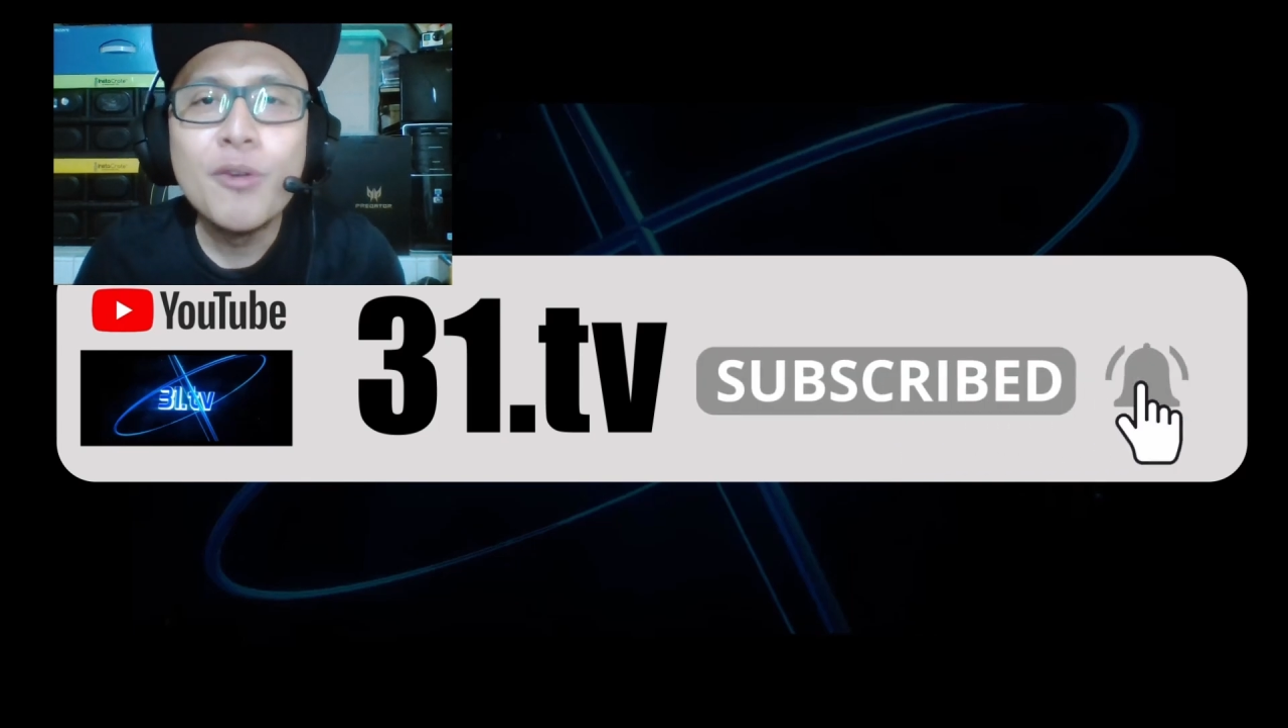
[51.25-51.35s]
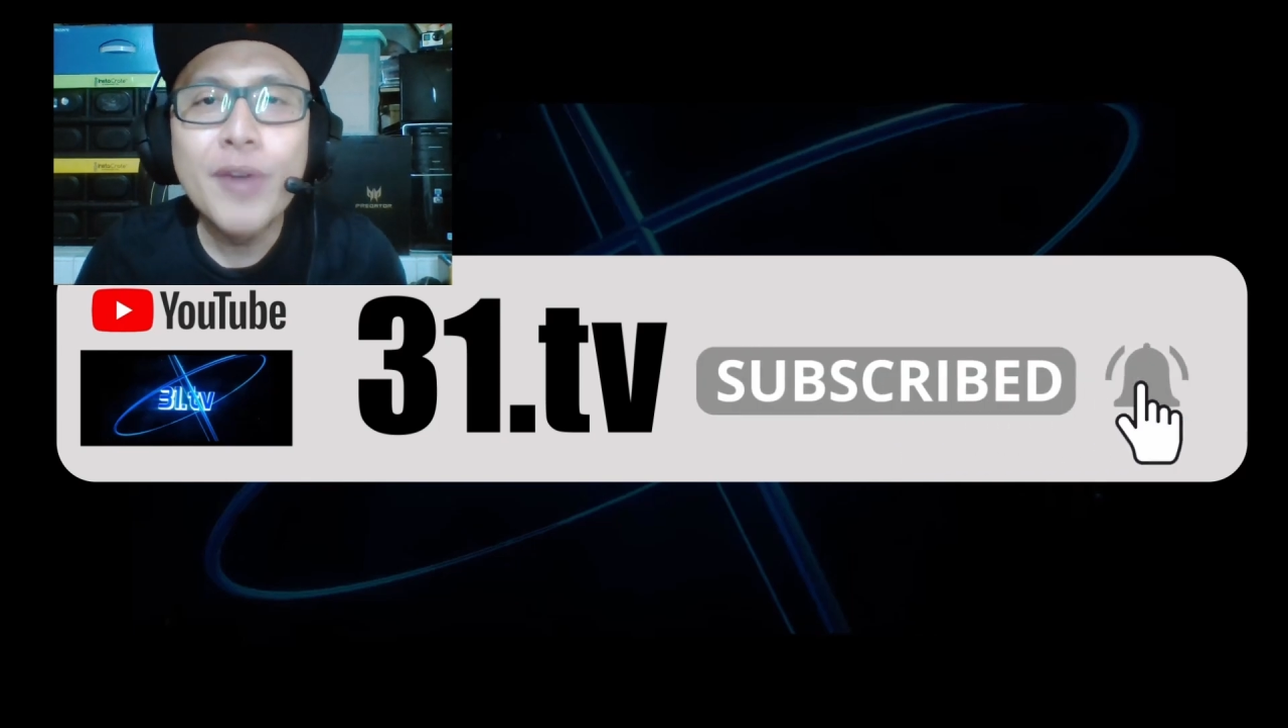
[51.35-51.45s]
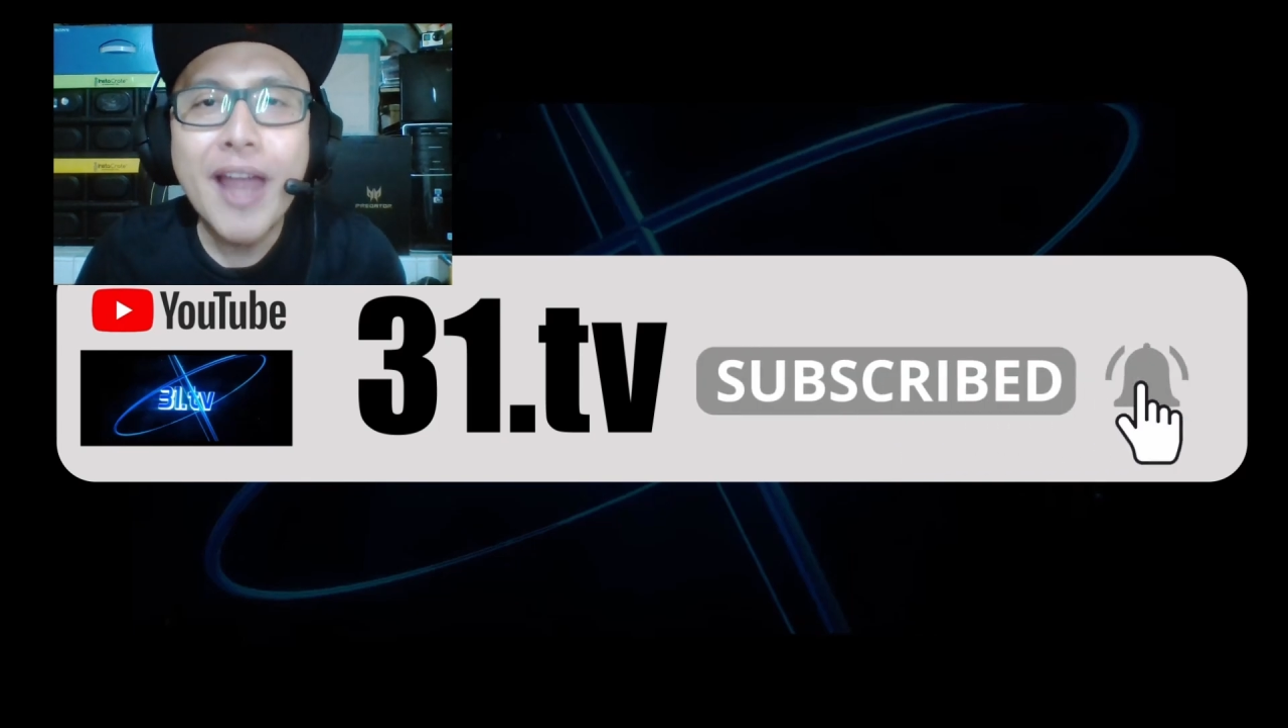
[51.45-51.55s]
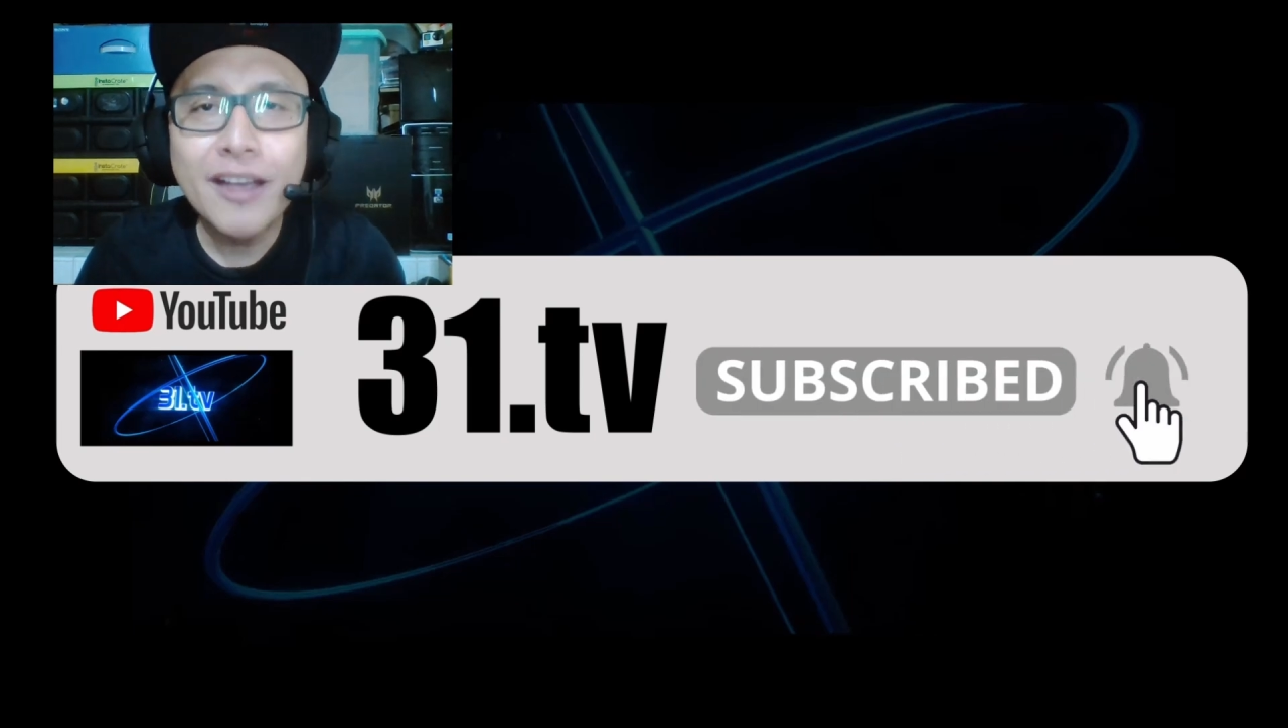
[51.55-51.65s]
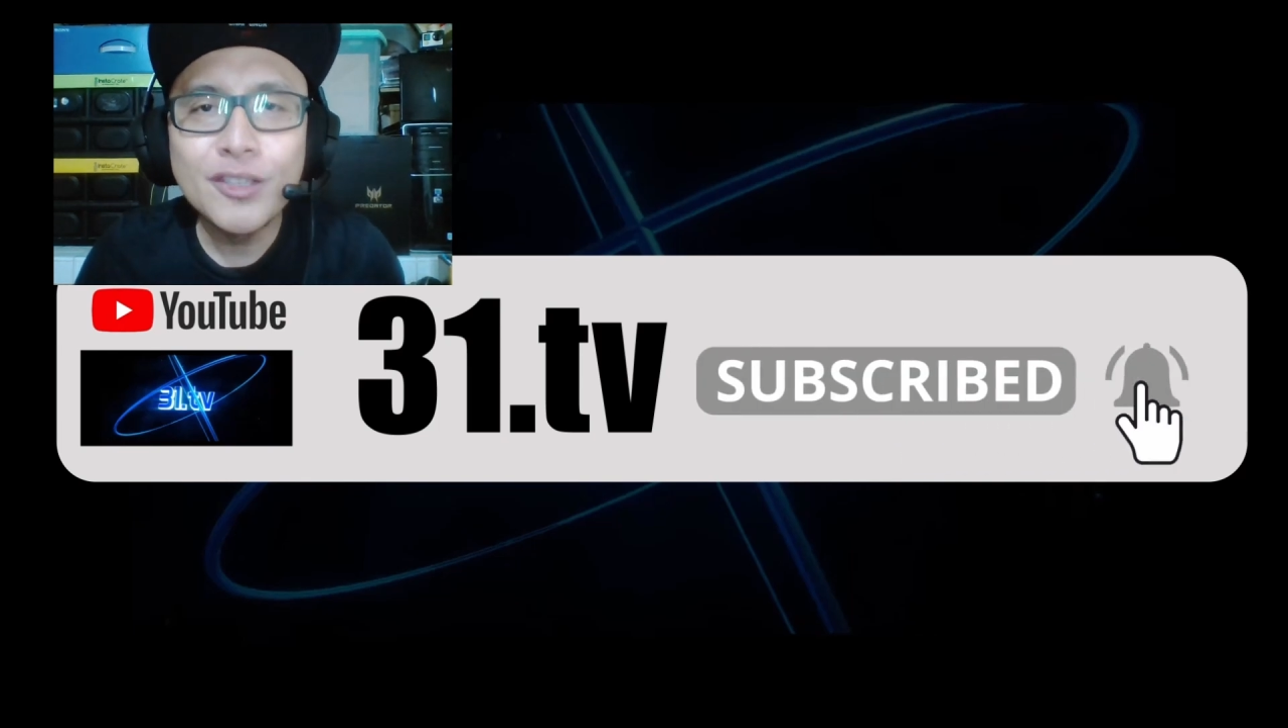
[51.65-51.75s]

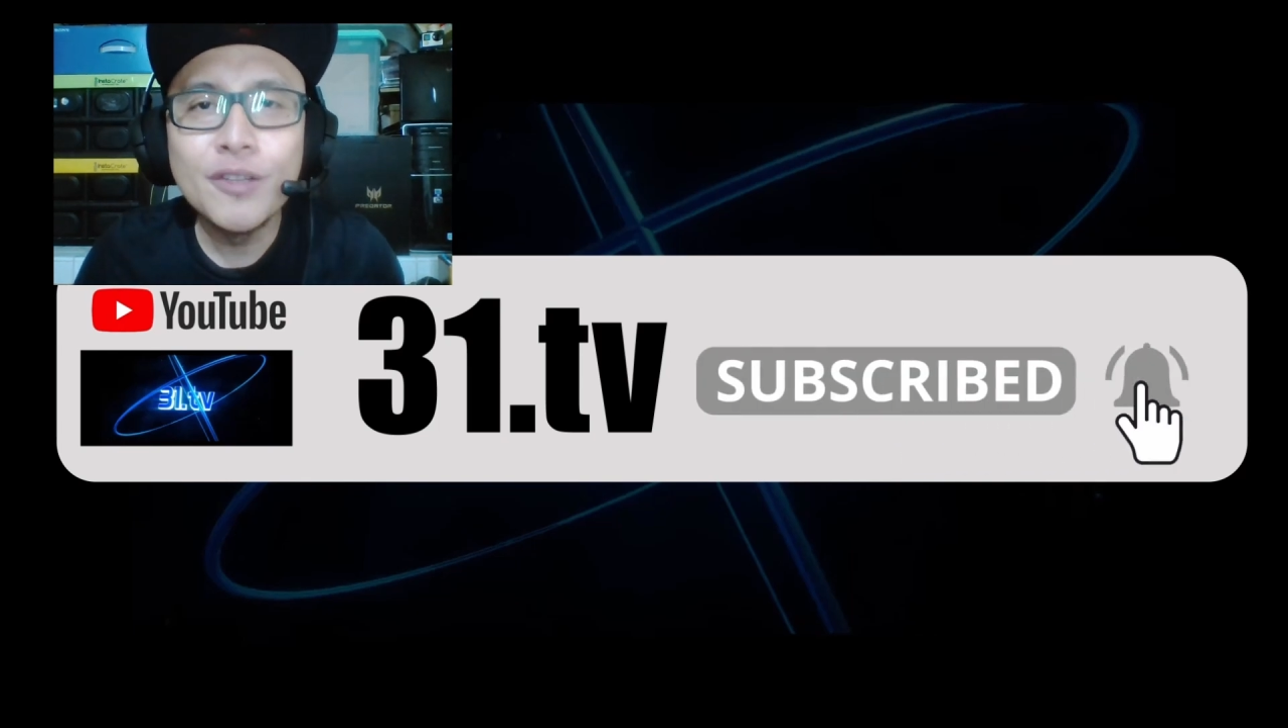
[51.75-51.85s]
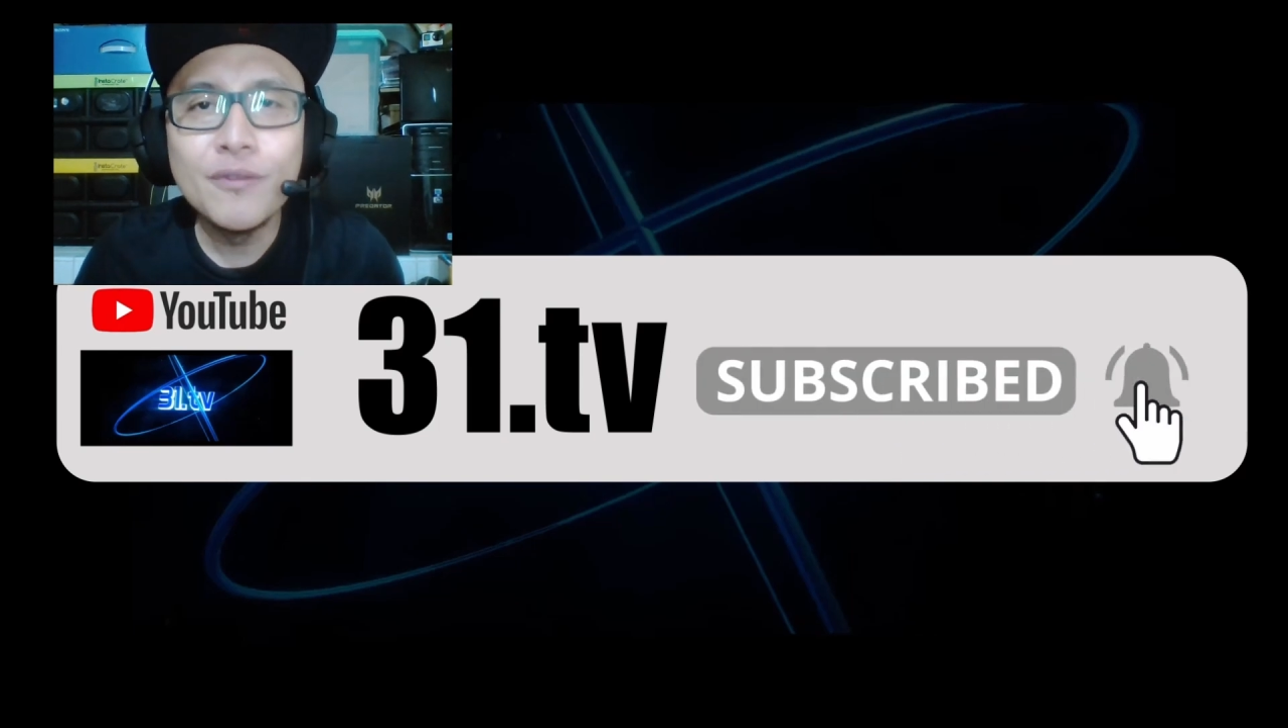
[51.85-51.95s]
reaction